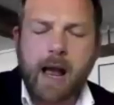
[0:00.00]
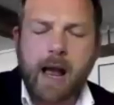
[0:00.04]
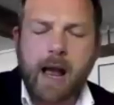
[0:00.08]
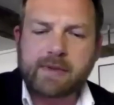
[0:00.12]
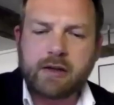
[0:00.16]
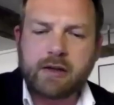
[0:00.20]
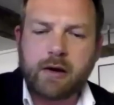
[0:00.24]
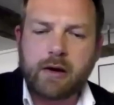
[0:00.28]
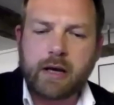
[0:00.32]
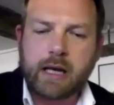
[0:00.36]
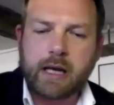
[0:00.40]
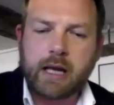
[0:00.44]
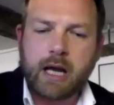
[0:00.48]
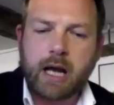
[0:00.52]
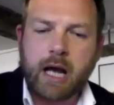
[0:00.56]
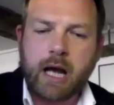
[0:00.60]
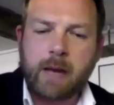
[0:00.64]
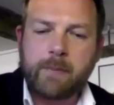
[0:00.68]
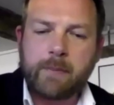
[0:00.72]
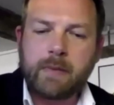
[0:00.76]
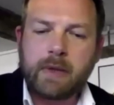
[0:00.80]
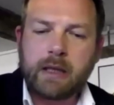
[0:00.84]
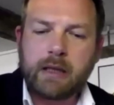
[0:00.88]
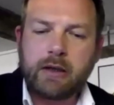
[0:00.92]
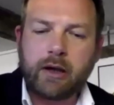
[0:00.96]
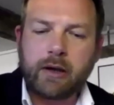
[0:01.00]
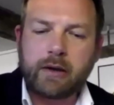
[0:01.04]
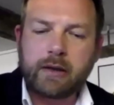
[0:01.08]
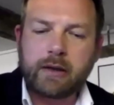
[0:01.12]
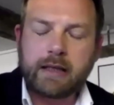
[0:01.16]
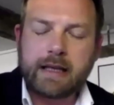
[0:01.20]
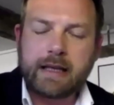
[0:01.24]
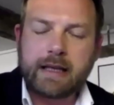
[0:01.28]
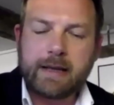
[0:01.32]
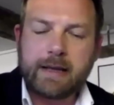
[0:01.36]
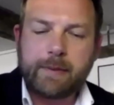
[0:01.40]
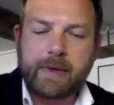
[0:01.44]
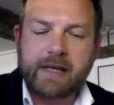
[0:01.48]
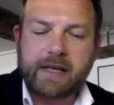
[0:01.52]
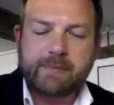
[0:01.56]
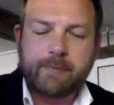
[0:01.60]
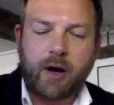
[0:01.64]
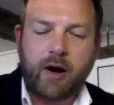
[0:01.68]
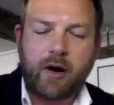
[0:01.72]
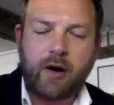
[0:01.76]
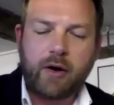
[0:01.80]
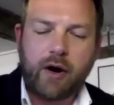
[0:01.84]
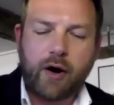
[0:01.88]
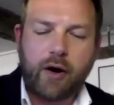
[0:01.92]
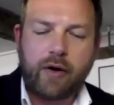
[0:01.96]
No, absolutely. Look,
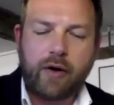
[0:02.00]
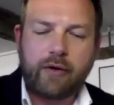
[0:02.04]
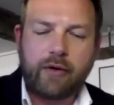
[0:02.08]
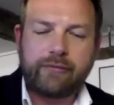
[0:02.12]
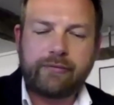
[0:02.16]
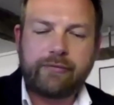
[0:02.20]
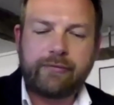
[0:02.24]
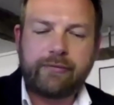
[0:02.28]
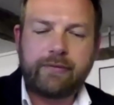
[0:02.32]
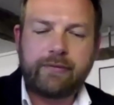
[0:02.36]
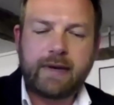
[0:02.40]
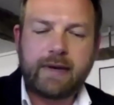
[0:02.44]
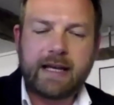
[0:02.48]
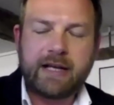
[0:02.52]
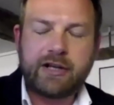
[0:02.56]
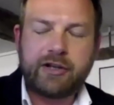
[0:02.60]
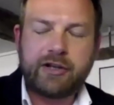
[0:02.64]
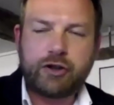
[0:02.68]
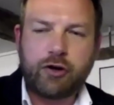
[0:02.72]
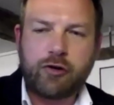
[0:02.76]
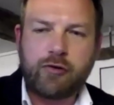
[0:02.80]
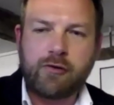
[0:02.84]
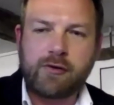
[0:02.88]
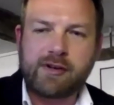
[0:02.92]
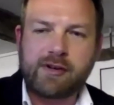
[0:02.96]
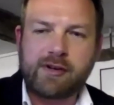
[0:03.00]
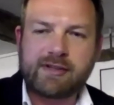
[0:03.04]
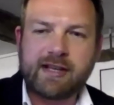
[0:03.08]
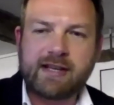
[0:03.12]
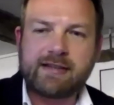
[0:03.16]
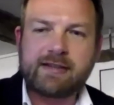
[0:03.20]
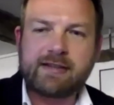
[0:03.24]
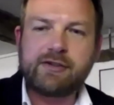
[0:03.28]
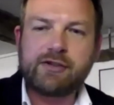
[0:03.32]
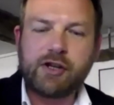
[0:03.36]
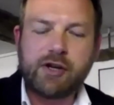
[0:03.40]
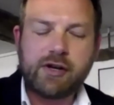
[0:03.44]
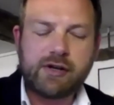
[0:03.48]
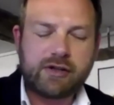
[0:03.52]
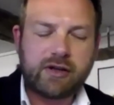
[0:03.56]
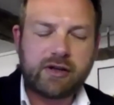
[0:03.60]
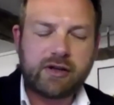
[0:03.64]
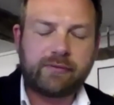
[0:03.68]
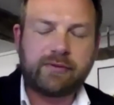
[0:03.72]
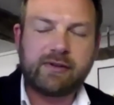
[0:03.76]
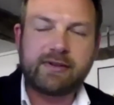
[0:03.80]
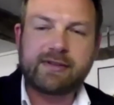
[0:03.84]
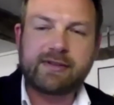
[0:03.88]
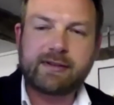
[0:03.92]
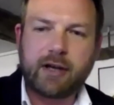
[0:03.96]
as part of insurance,
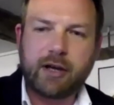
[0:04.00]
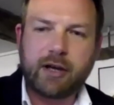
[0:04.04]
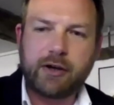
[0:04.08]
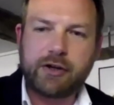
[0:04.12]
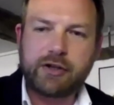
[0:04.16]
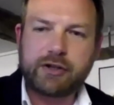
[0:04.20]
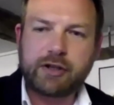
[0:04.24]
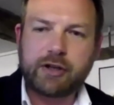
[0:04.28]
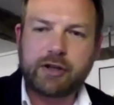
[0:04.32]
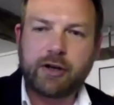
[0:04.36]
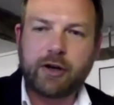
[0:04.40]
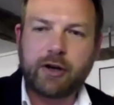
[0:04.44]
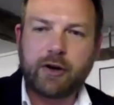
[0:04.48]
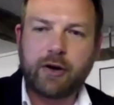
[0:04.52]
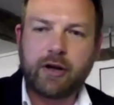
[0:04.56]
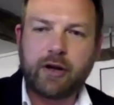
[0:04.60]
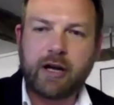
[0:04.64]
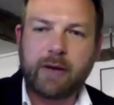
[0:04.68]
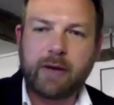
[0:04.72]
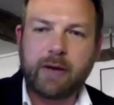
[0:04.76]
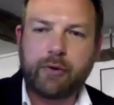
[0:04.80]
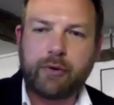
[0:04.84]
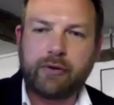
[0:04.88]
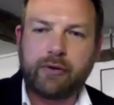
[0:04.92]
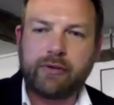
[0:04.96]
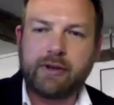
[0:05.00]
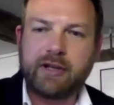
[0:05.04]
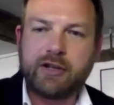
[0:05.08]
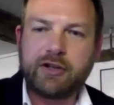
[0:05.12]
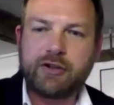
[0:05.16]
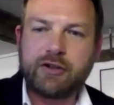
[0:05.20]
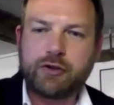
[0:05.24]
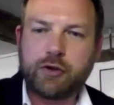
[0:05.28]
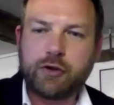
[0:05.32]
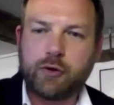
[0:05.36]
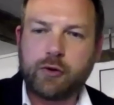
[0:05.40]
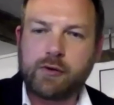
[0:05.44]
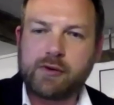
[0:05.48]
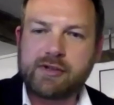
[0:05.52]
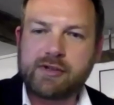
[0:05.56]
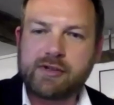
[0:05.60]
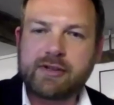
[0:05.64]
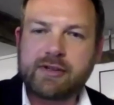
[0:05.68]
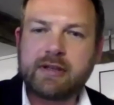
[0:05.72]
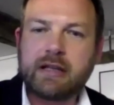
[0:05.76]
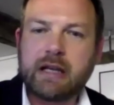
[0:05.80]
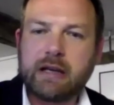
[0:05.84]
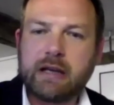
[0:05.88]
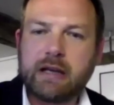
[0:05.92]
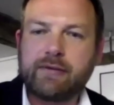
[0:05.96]
there's a duty of disclosure upon the
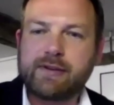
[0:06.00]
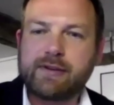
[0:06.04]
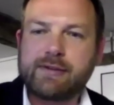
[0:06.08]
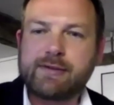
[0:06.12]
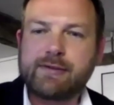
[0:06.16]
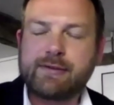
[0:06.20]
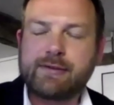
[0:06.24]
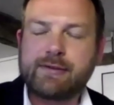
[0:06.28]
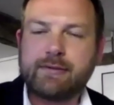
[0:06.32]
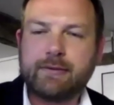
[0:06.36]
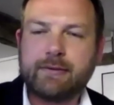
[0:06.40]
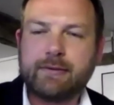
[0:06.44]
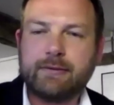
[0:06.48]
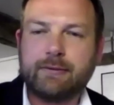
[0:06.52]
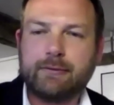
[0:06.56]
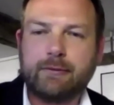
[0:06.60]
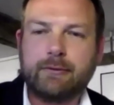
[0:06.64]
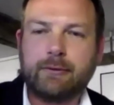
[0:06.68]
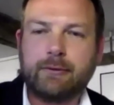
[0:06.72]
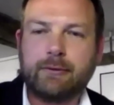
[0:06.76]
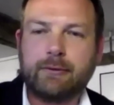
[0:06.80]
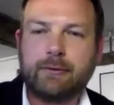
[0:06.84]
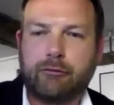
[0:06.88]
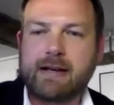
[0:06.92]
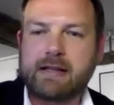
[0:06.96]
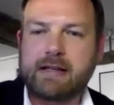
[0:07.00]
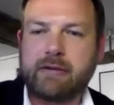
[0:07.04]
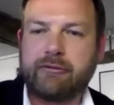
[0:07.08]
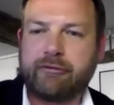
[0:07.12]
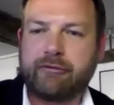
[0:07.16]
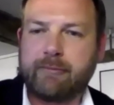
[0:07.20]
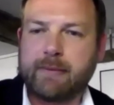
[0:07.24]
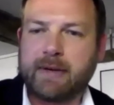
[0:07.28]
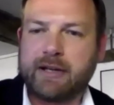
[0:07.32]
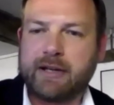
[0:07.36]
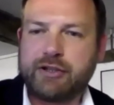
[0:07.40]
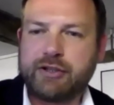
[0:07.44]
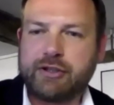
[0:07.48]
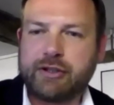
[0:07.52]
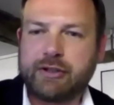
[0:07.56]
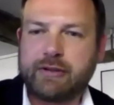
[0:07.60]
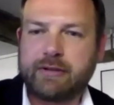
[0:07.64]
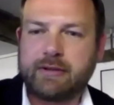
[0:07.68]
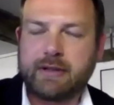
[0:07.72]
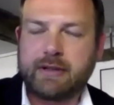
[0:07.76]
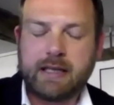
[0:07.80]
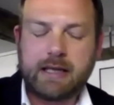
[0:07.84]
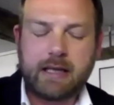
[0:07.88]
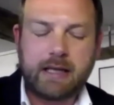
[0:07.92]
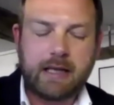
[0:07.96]
insured to give us correct
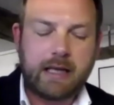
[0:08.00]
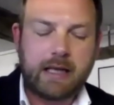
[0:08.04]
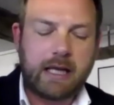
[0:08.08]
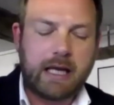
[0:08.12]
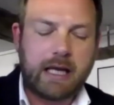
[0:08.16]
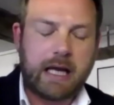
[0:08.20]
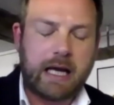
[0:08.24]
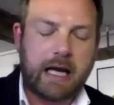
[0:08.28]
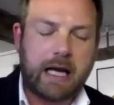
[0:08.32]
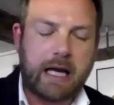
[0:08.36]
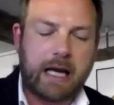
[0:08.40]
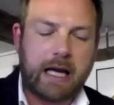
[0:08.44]
information.